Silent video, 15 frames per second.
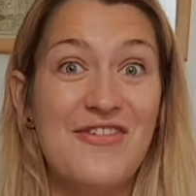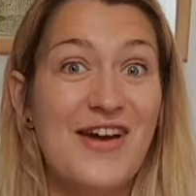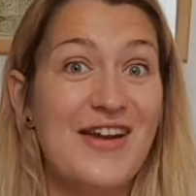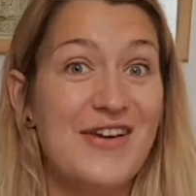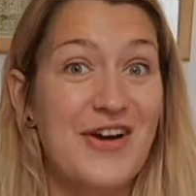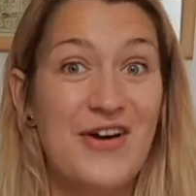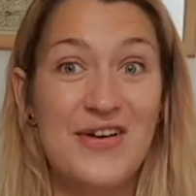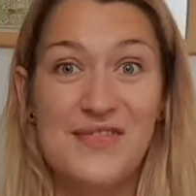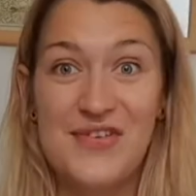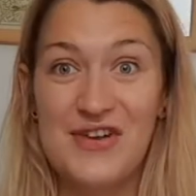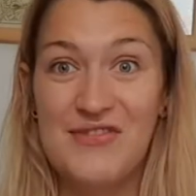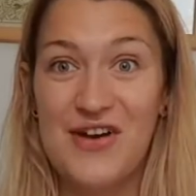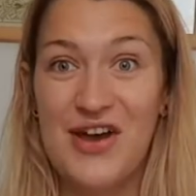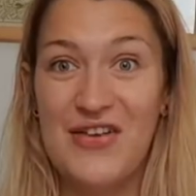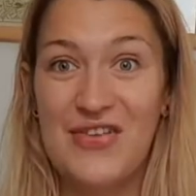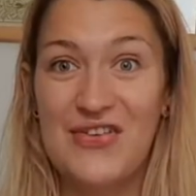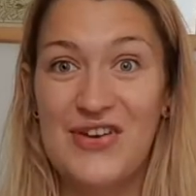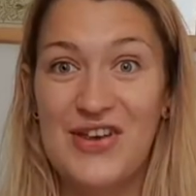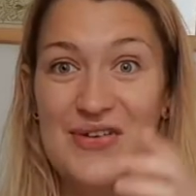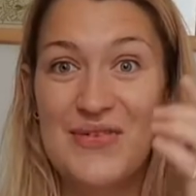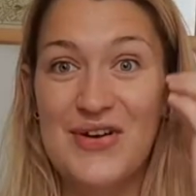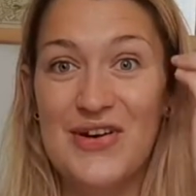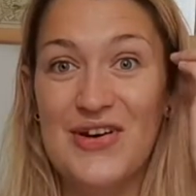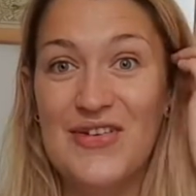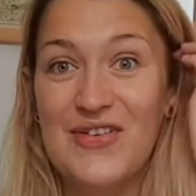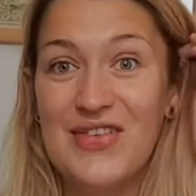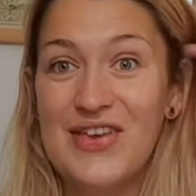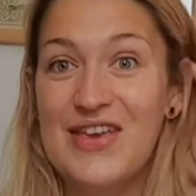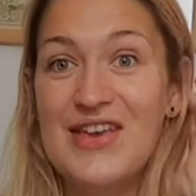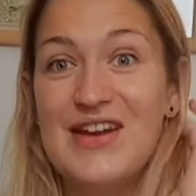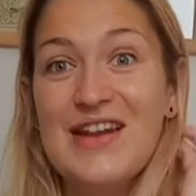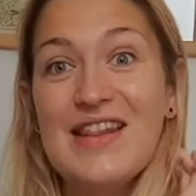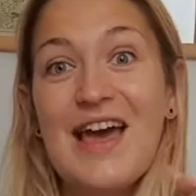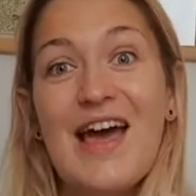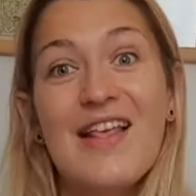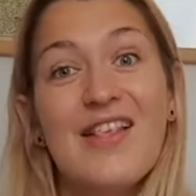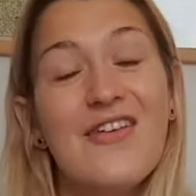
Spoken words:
and at Cardiff University when I was at uni there,